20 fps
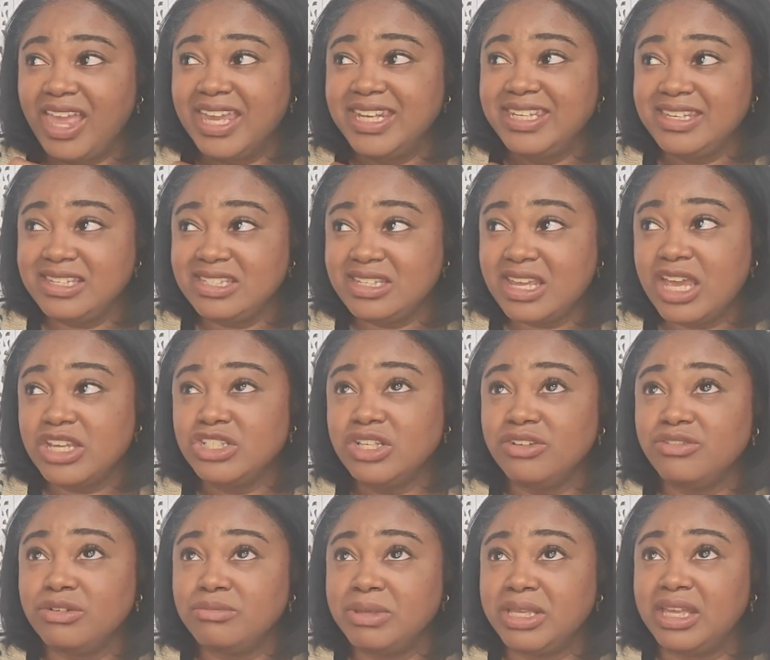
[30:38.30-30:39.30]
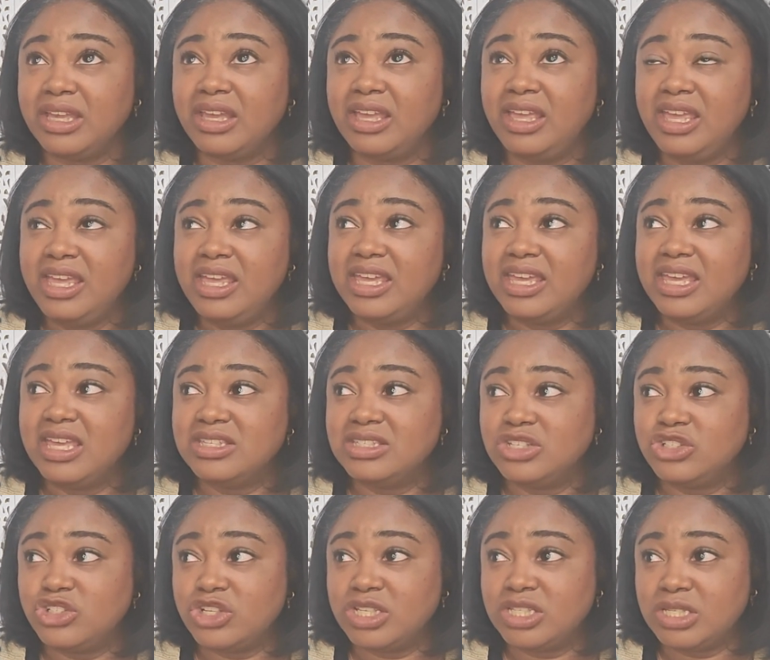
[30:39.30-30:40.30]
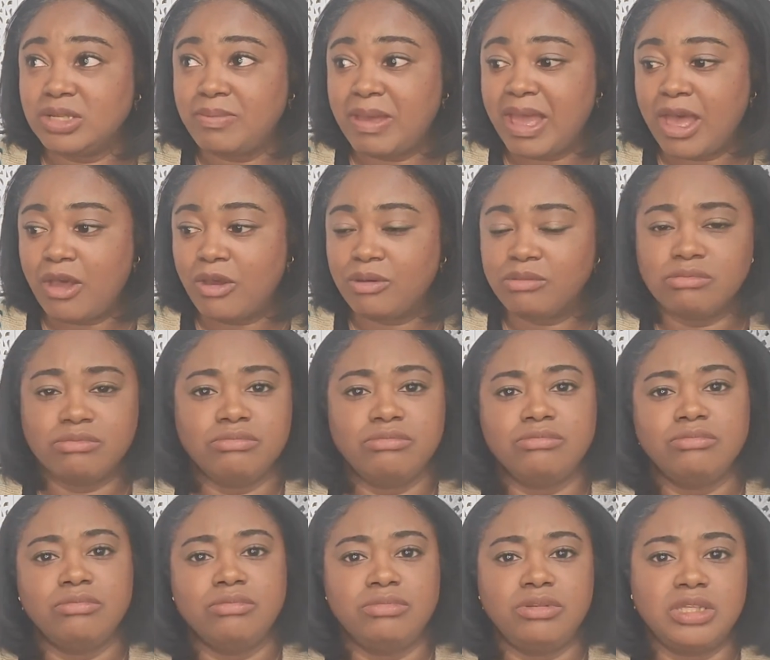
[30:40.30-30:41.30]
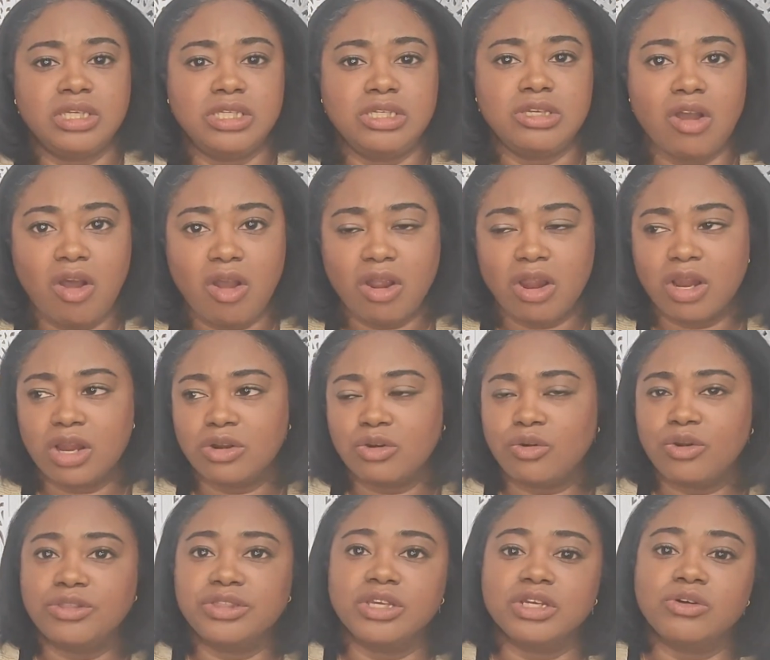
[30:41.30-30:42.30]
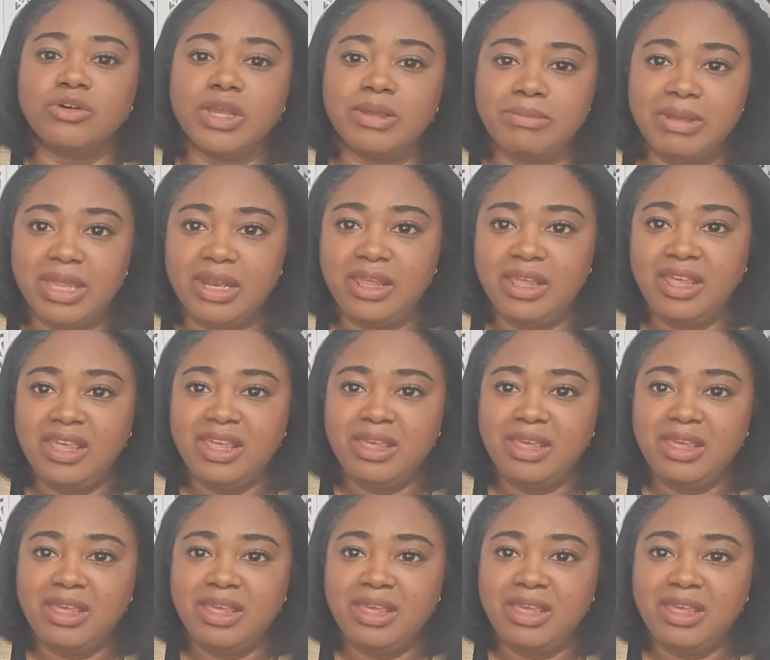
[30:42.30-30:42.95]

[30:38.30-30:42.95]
destashing for me isn't just about the yarn or the equipment,